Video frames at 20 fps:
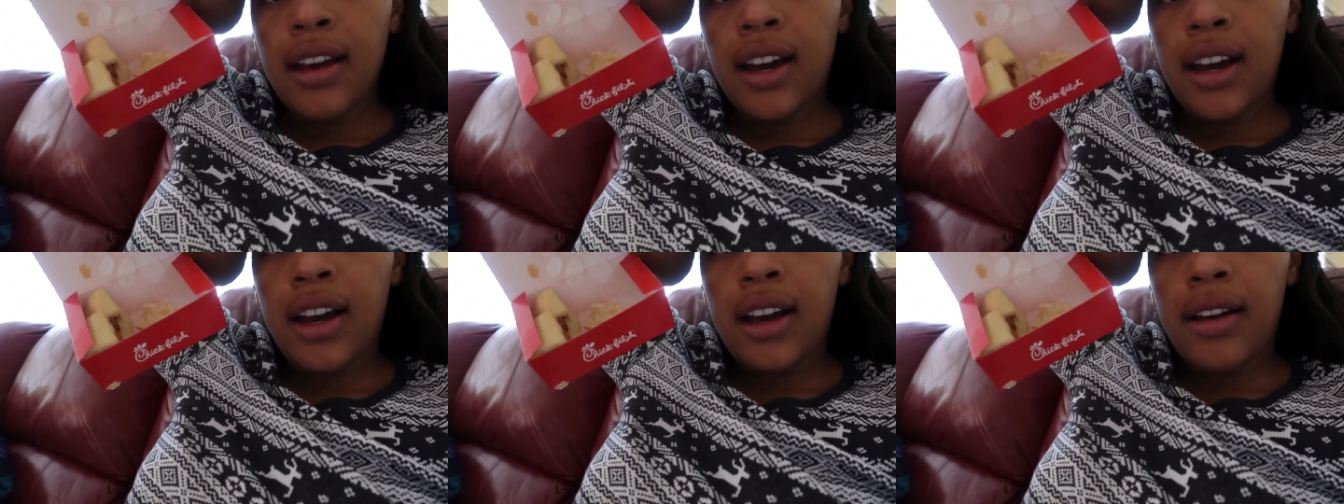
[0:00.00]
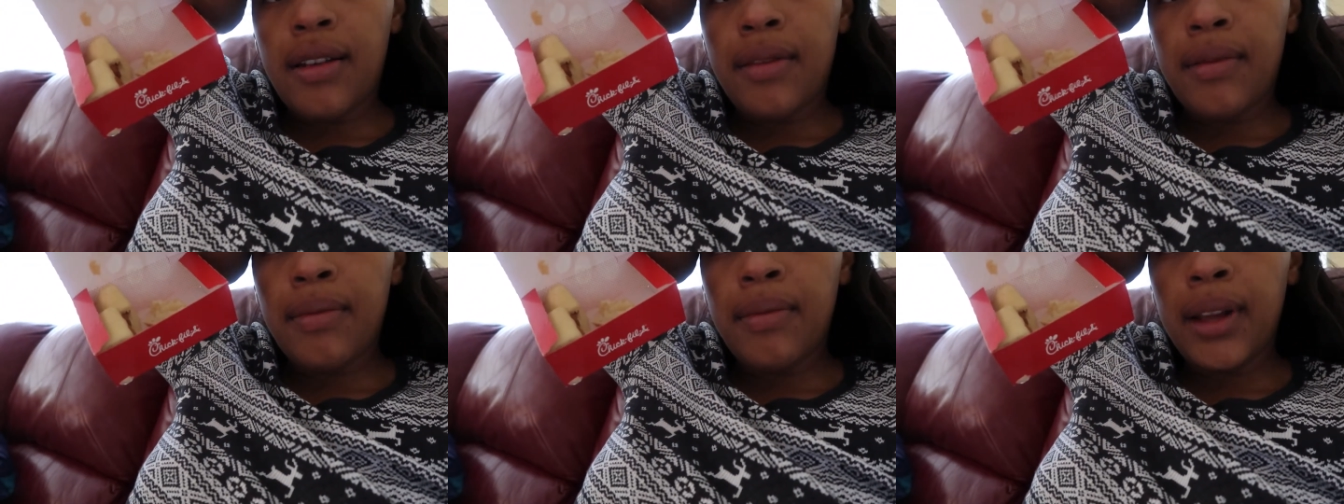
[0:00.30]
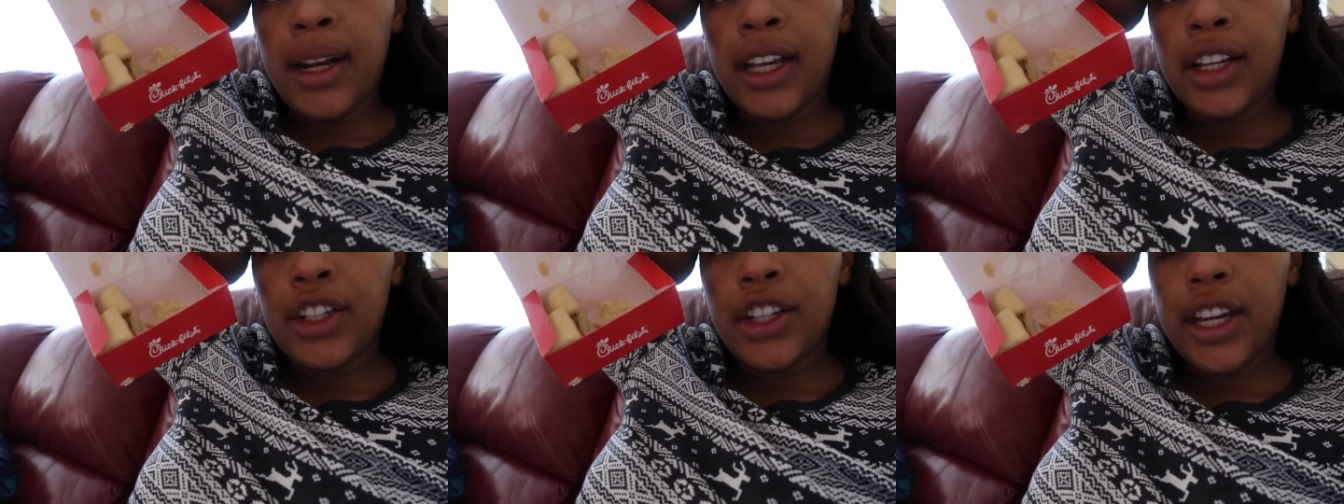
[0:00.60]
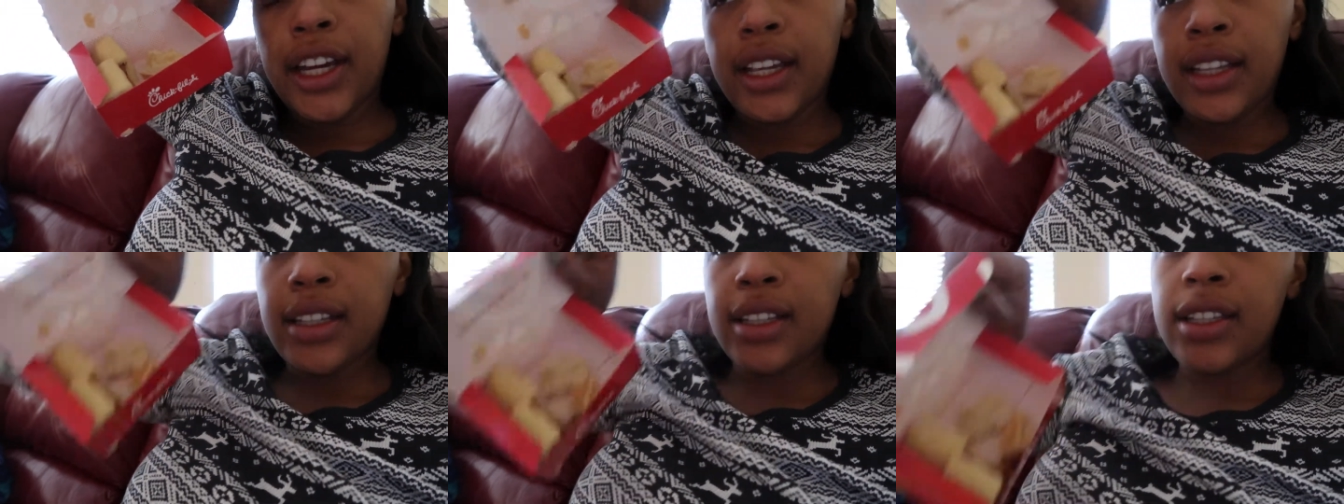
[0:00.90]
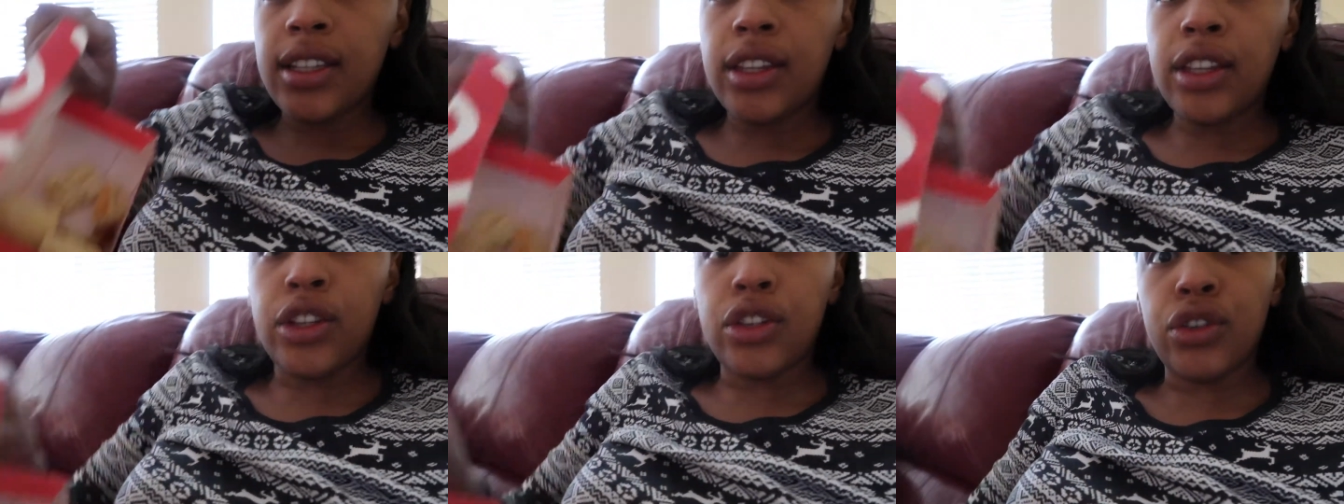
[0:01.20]
uh, mini
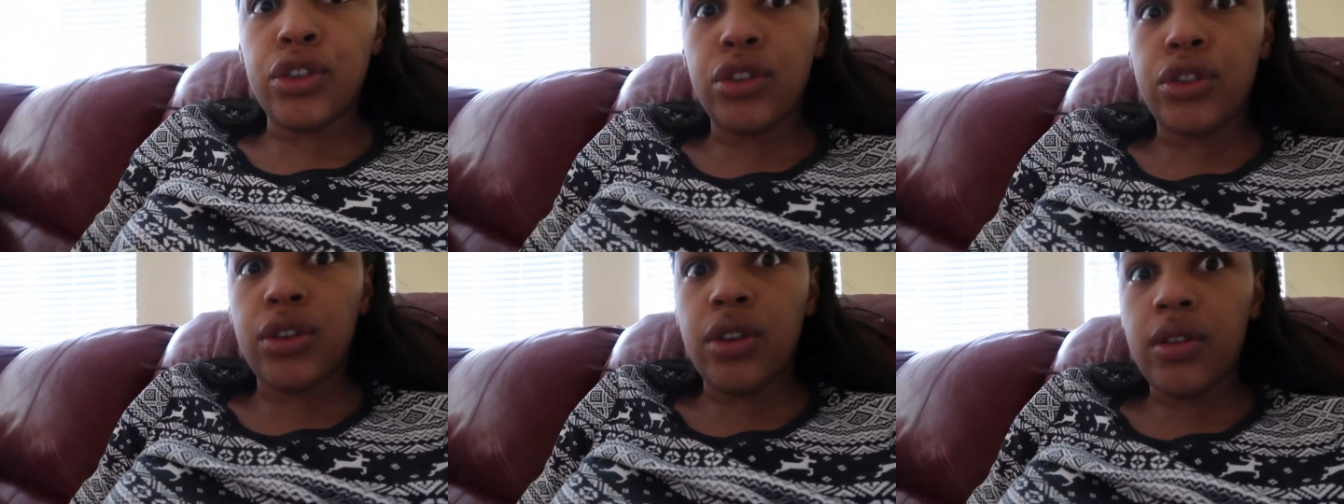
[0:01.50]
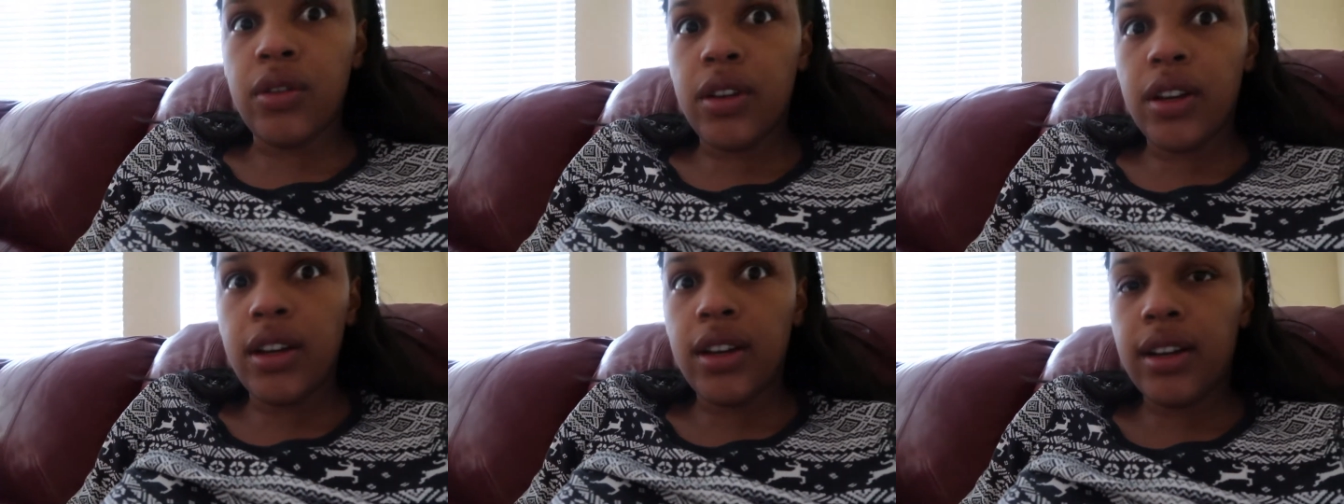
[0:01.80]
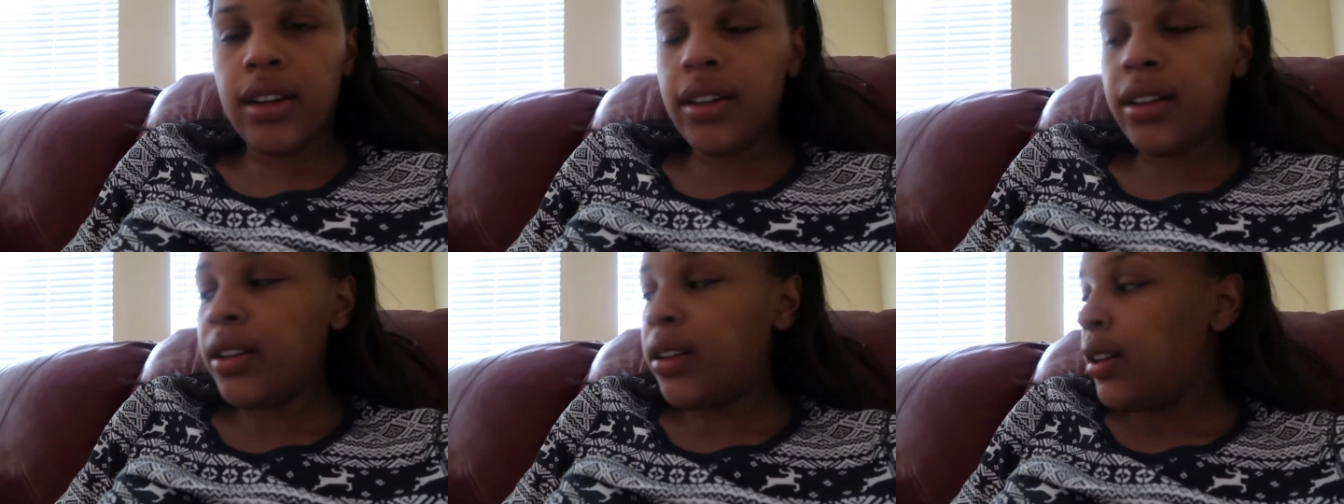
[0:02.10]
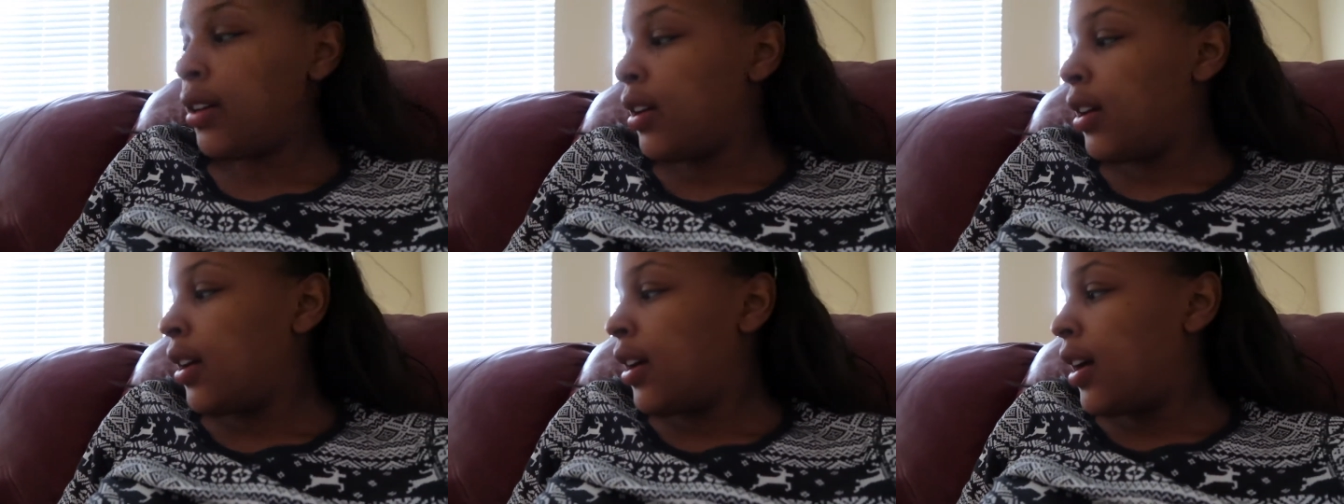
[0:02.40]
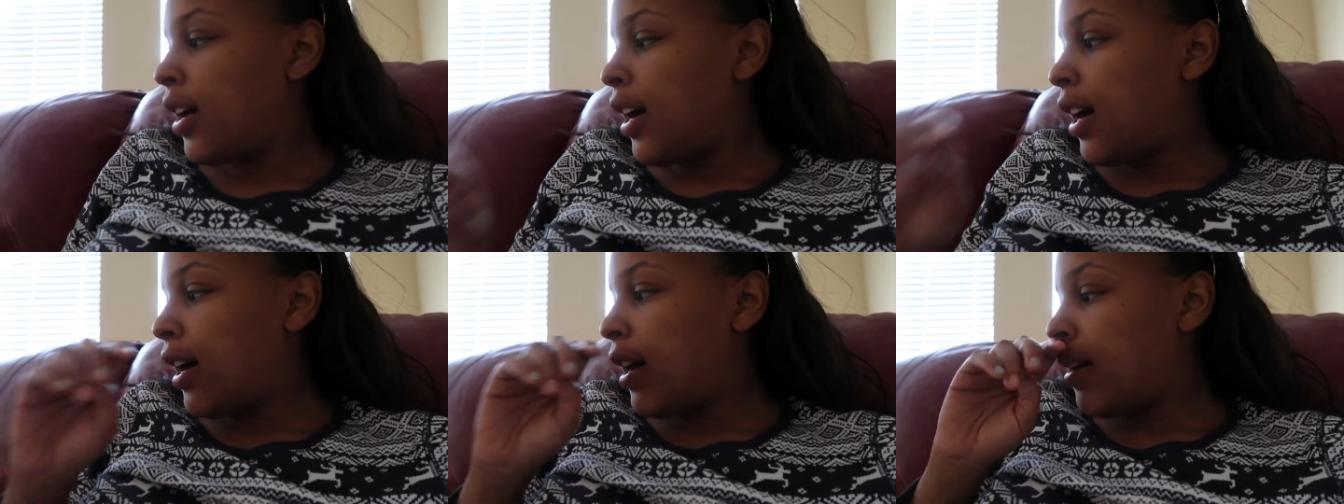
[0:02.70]
chickens these are so good
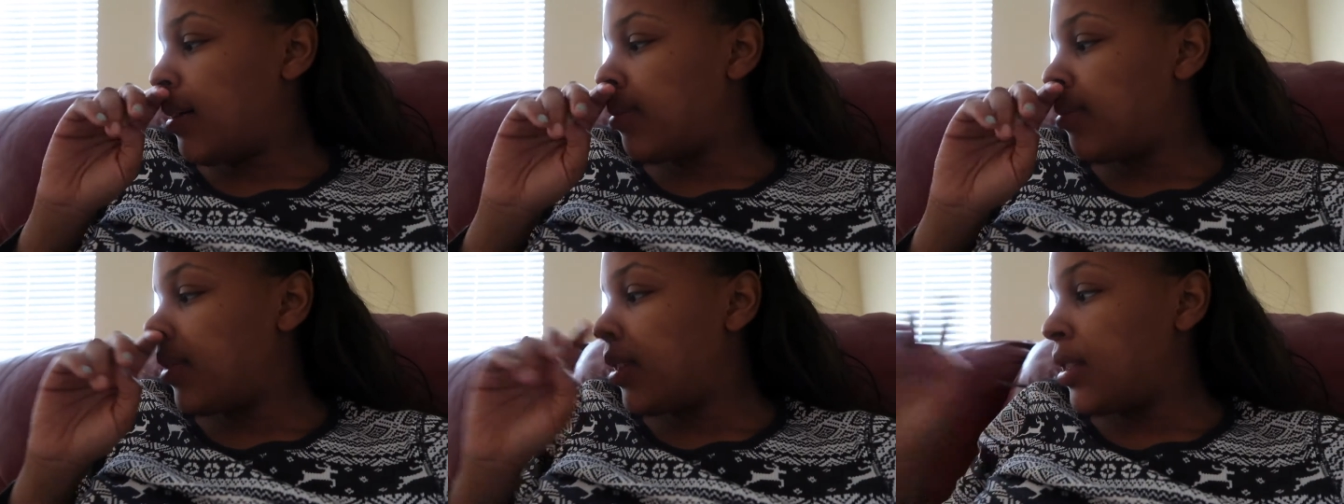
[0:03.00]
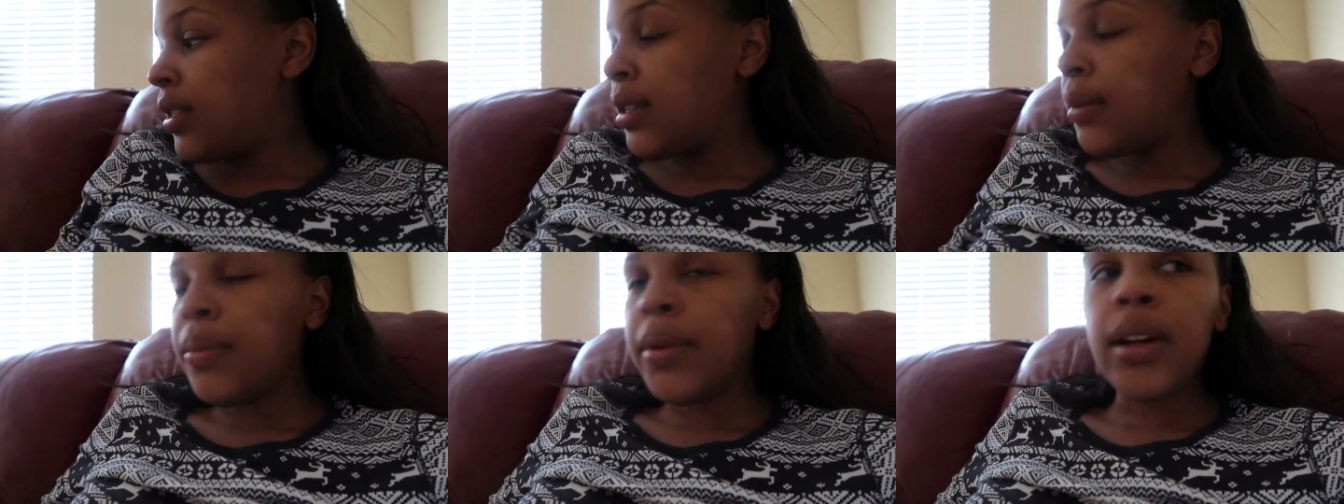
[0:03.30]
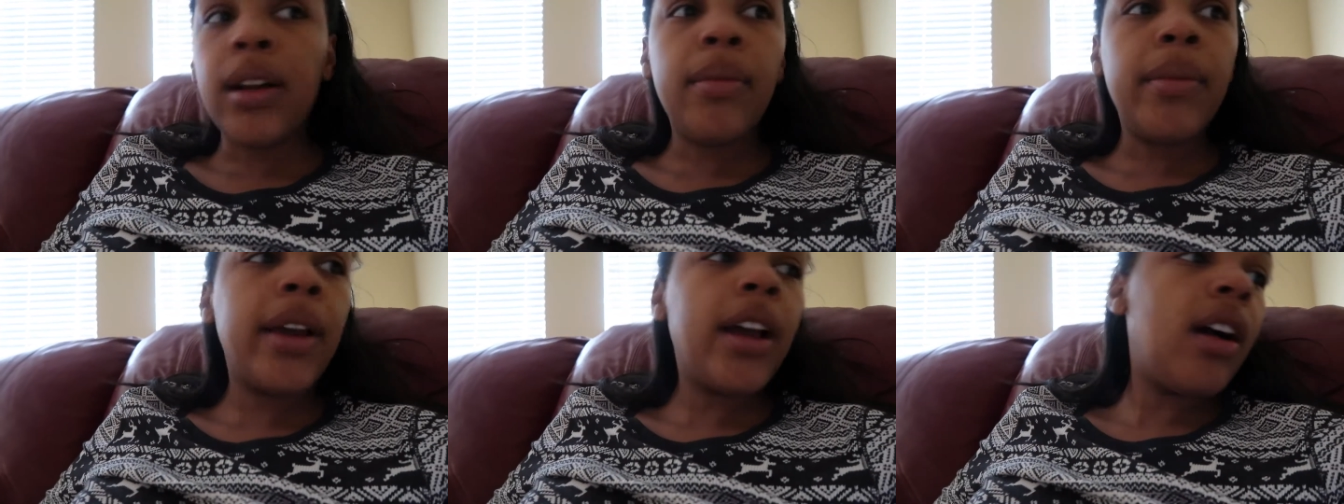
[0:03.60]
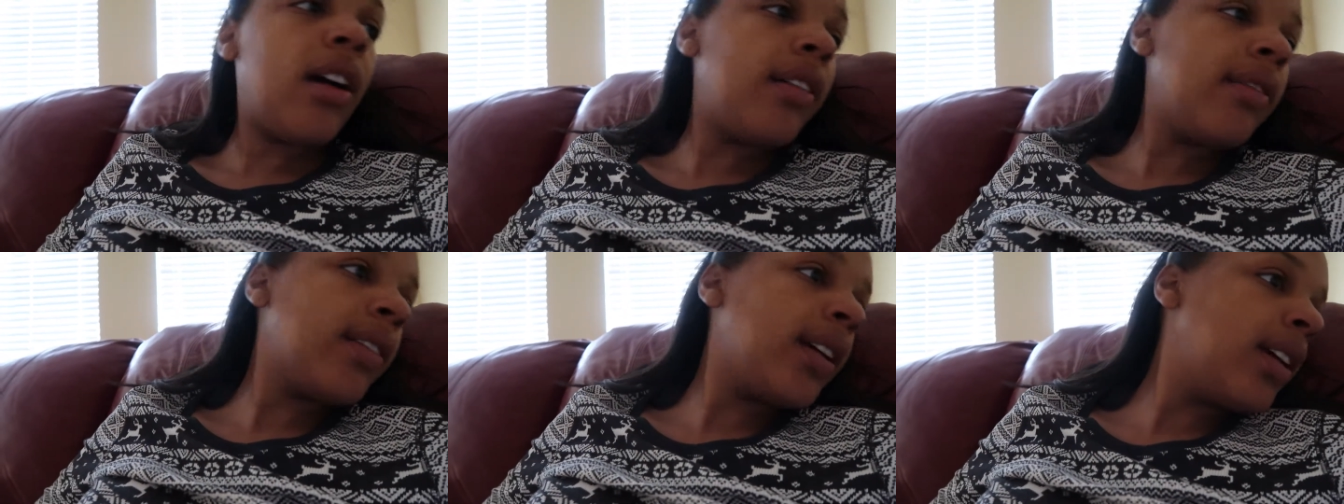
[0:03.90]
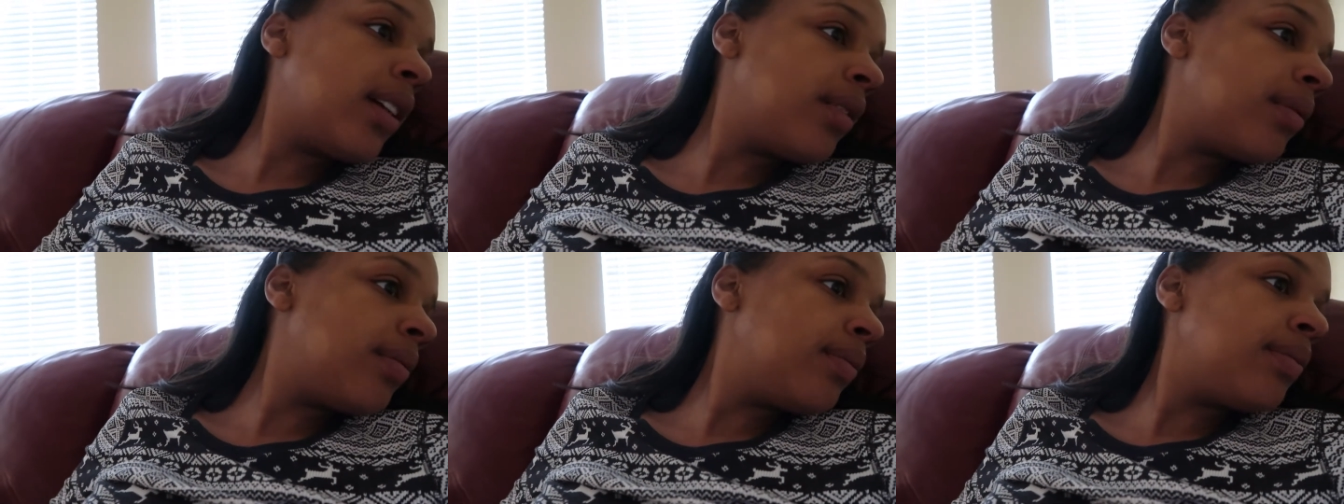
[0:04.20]
um am sipping on my
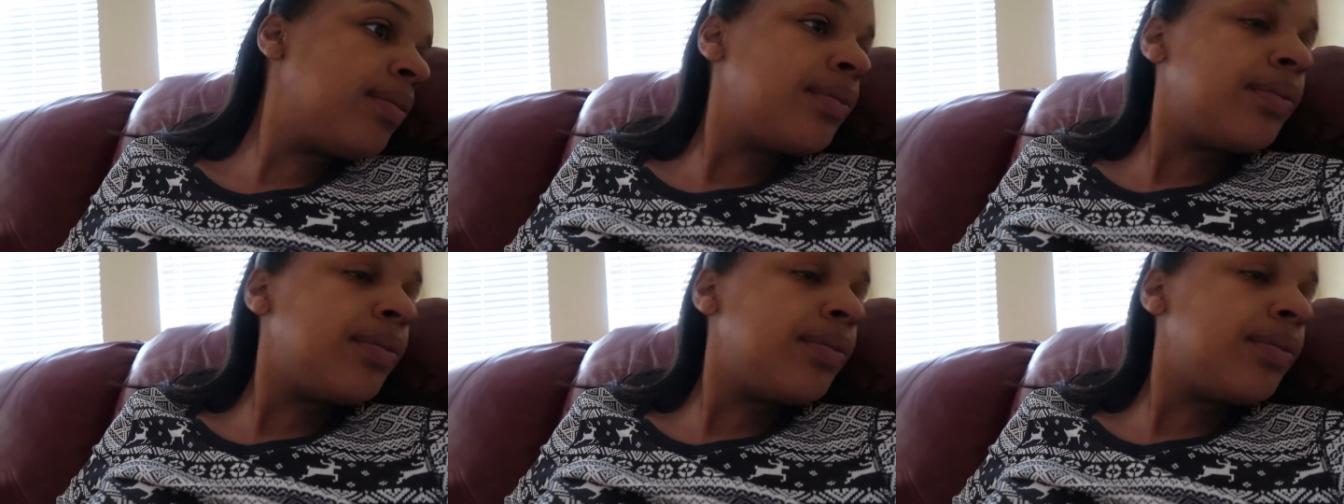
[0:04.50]
coffee